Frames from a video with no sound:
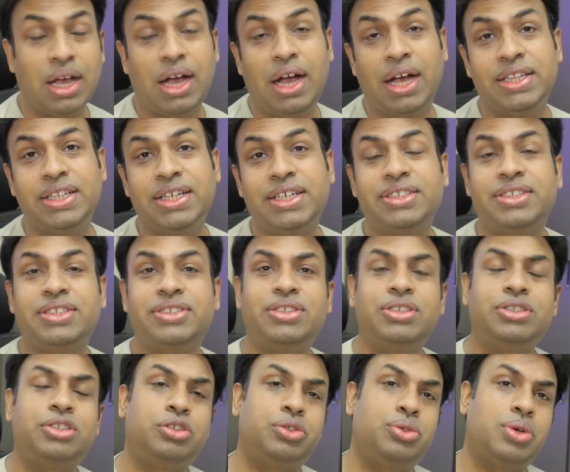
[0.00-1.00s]
Hi there, this
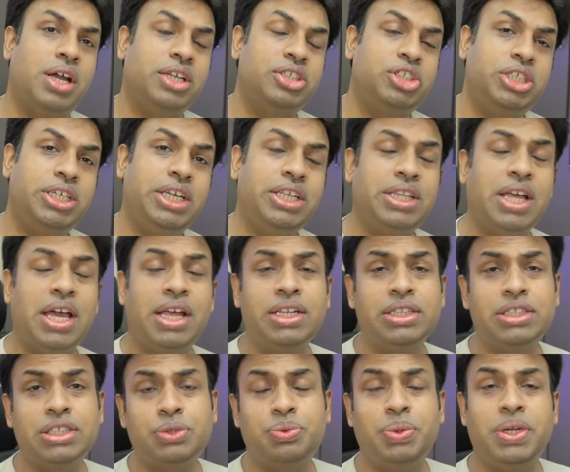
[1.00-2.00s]
is Ranjit and
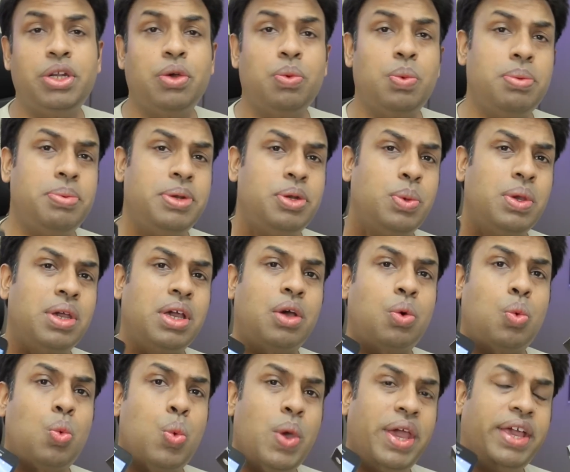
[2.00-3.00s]
in this video we'll be doing a
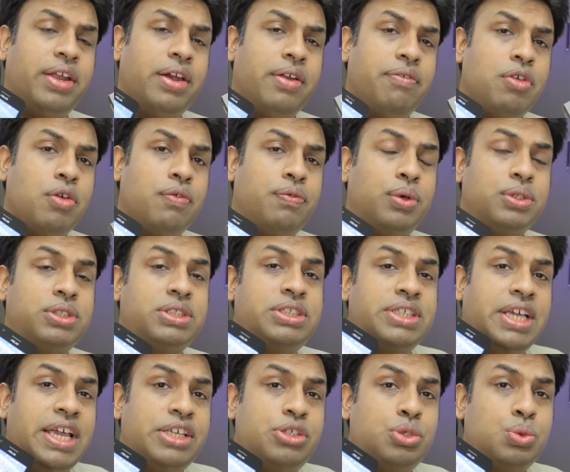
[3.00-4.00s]
quick review for
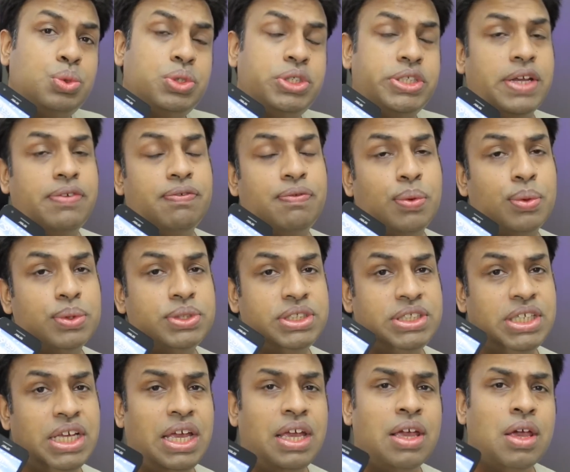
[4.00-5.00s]
this ASUS ZenFone
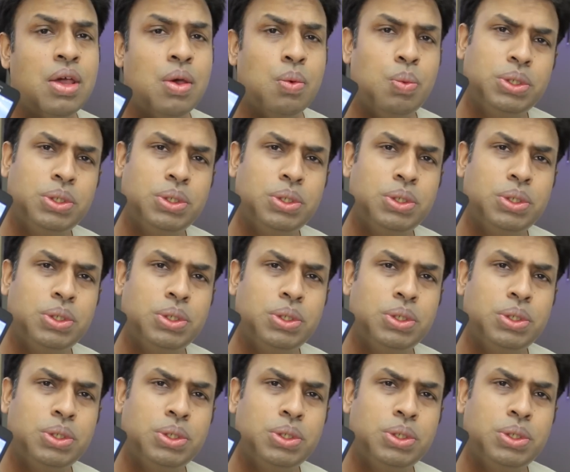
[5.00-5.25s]
C